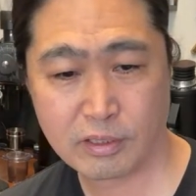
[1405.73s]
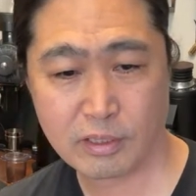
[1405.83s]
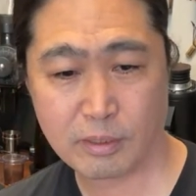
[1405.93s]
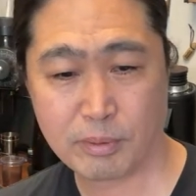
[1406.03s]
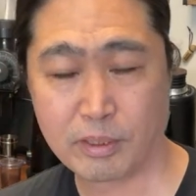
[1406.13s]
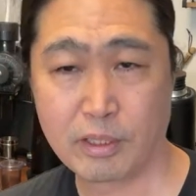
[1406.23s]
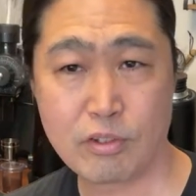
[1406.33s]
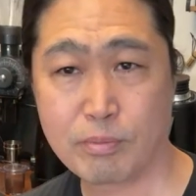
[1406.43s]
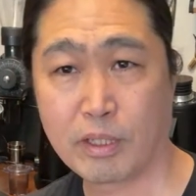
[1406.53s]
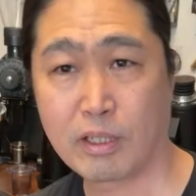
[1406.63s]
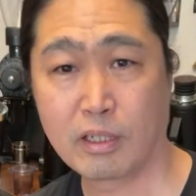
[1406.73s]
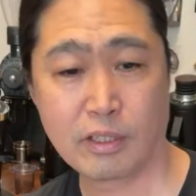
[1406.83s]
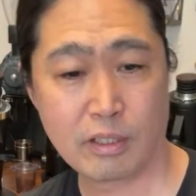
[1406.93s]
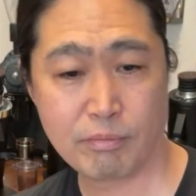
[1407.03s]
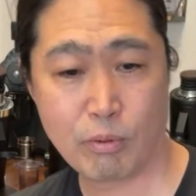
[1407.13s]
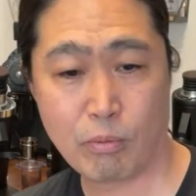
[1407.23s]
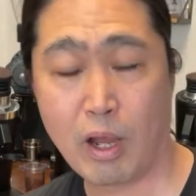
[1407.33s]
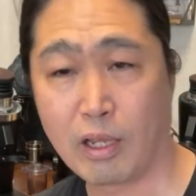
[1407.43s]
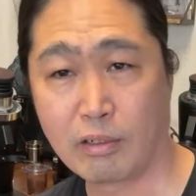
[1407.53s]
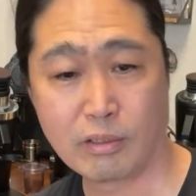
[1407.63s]
I mean, niche been killing it for a
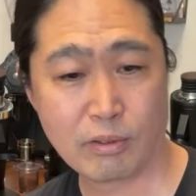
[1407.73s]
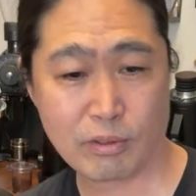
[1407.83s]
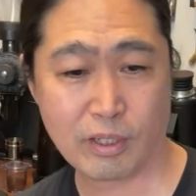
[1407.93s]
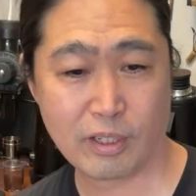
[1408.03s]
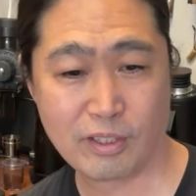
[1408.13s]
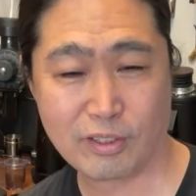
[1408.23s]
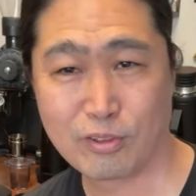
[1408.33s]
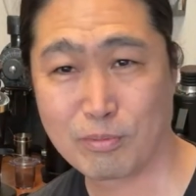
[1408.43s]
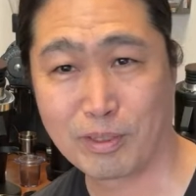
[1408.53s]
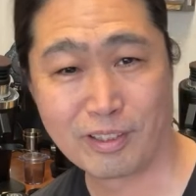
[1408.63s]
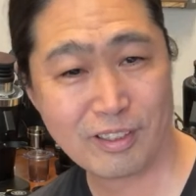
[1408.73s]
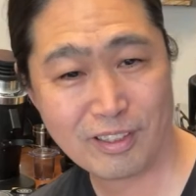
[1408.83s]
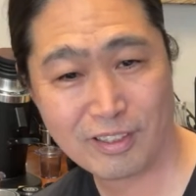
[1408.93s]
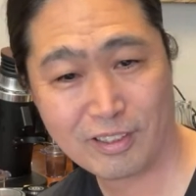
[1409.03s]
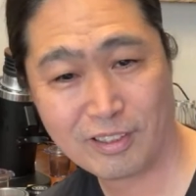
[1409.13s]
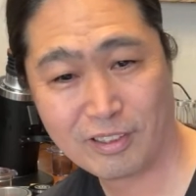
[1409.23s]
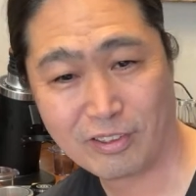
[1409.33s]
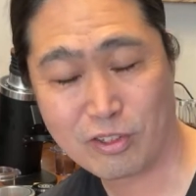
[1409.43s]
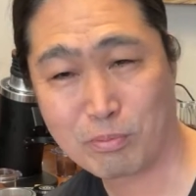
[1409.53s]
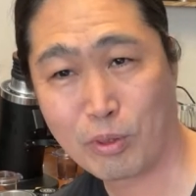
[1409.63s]
while. Okay, it's been
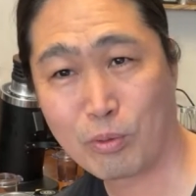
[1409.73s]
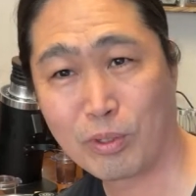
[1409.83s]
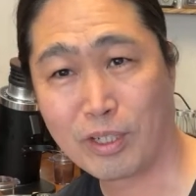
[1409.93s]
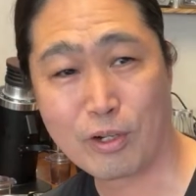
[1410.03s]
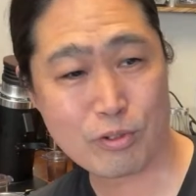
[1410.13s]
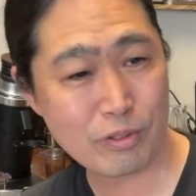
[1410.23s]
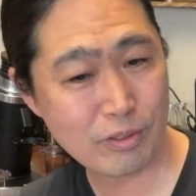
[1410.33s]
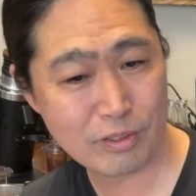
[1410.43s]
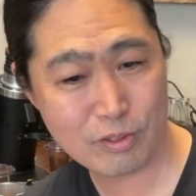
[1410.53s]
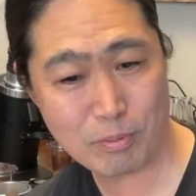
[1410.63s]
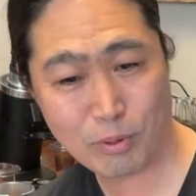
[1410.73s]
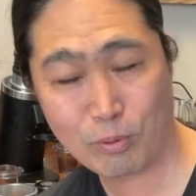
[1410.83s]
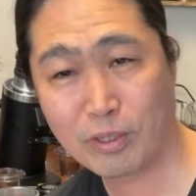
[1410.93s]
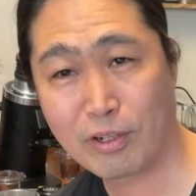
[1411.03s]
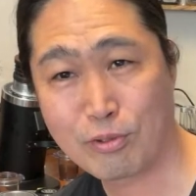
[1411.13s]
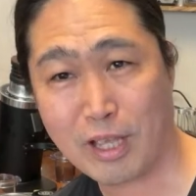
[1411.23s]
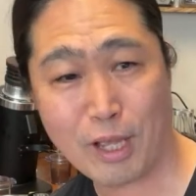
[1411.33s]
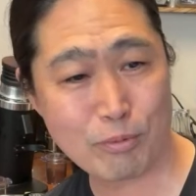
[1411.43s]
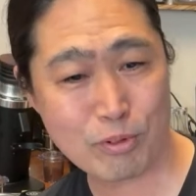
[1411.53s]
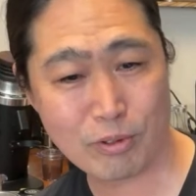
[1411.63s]
it's been three years. It's been three years
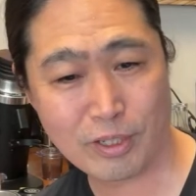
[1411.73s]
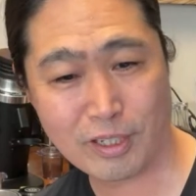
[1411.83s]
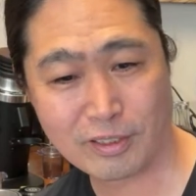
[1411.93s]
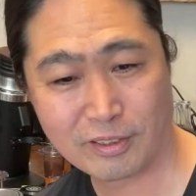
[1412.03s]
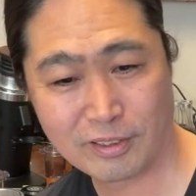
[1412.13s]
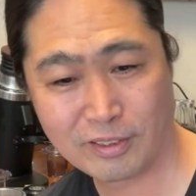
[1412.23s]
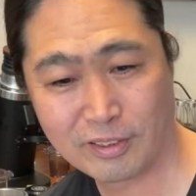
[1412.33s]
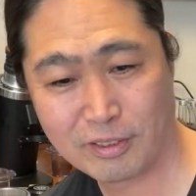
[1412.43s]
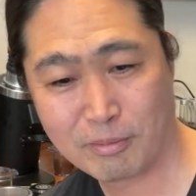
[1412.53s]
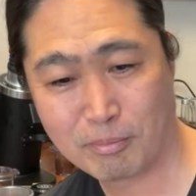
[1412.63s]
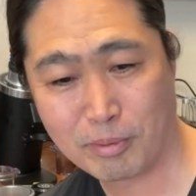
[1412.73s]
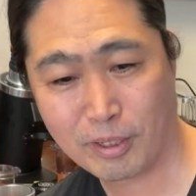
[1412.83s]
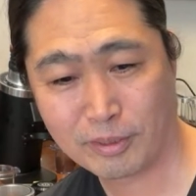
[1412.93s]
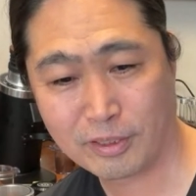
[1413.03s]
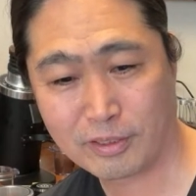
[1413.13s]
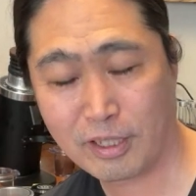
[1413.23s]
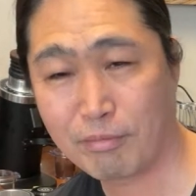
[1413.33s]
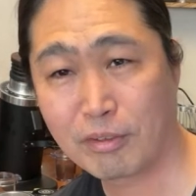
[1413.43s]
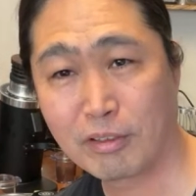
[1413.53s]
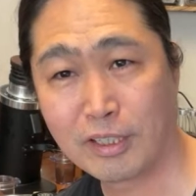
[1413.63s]
out. So yeah, but it's
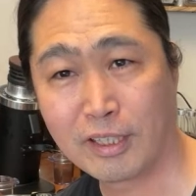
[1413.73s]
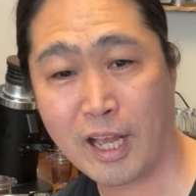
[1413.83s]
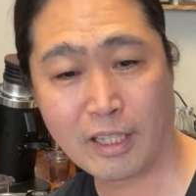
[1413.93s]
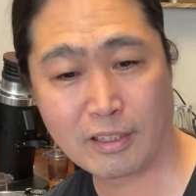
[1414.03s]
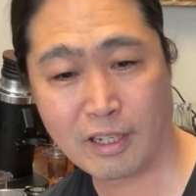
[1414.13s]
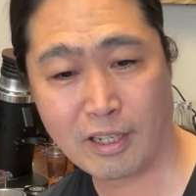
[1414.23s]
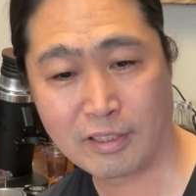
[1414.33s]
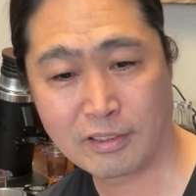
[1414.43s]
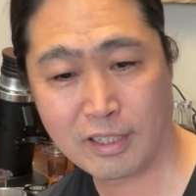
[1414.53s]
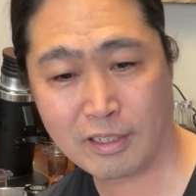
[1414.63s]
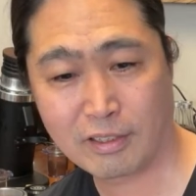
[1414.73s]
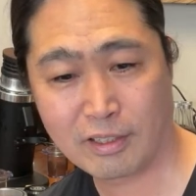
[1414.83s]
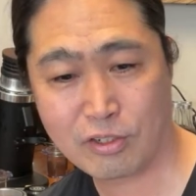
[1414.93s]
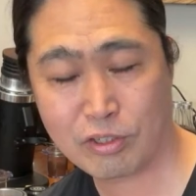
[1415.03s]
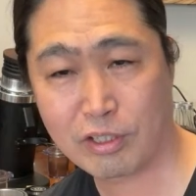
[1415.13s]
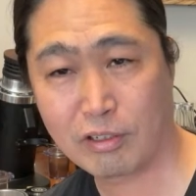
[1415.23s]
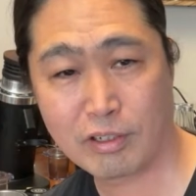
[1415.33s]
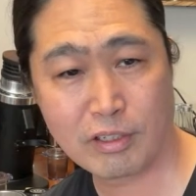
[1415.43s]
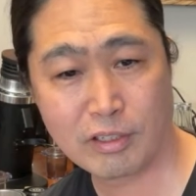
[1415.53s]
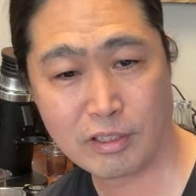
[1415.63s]
definitely not. Uh, it's not a niche
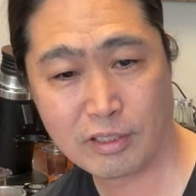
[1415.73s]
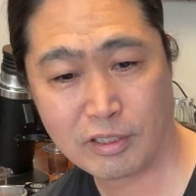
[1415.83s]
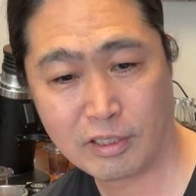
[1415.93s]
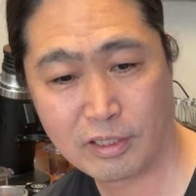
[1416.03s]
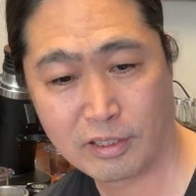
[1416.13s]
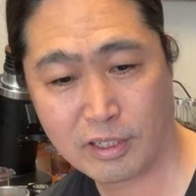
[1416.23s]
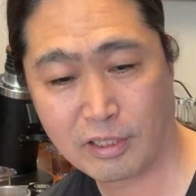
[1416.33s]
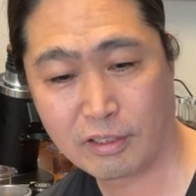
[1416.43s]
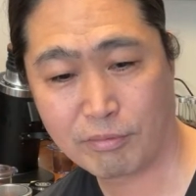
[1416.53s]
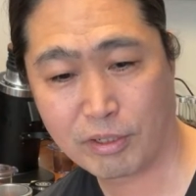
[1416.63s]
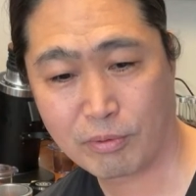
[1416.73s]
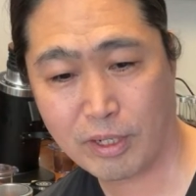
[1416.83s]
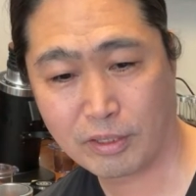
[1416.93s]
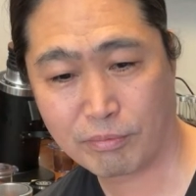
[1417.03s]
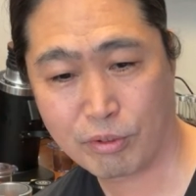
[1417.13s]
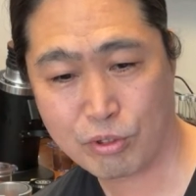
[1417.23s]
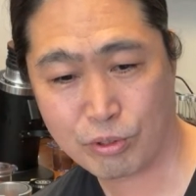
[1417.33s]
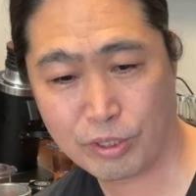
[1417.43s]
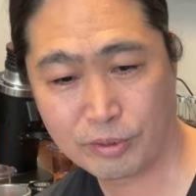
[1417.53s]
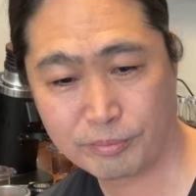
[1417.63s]
killer. They are different grinder for sure.